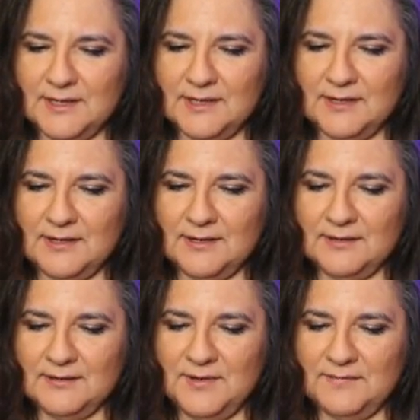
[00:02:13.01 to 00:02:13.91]
Uh,
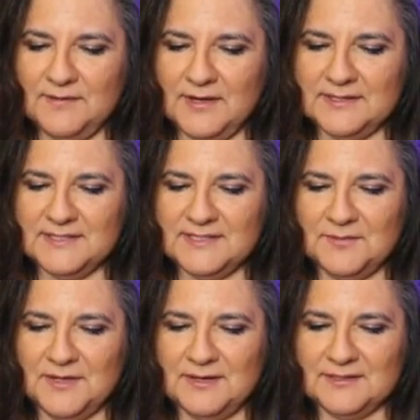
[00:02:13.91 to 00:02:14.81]
let me find
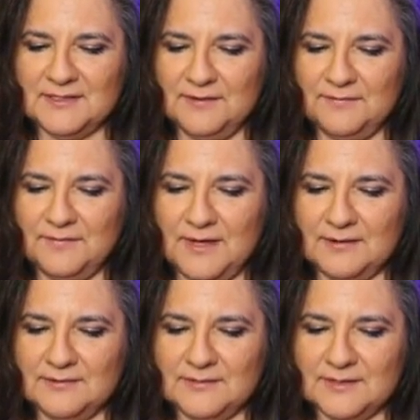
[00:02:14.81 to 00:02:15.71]
something else that I
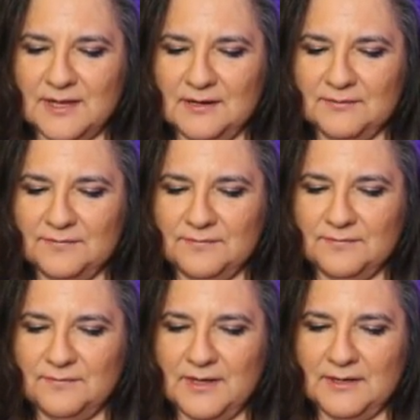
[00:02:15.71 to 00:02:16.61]
found kind of
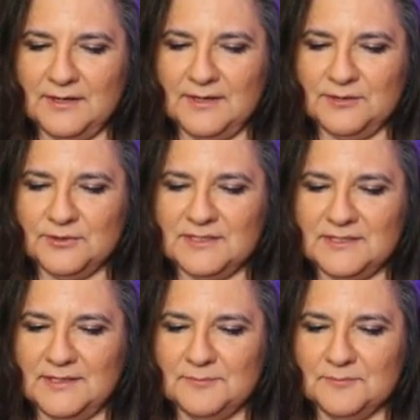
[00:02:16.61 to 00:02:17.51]
fun and
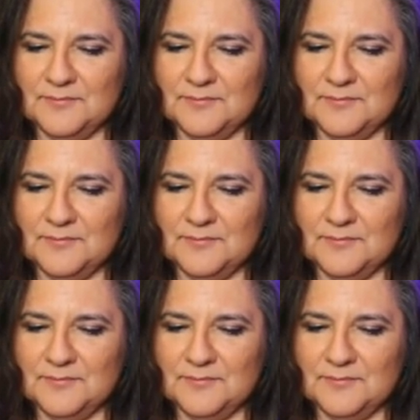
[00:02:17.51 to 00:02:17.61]
interesting.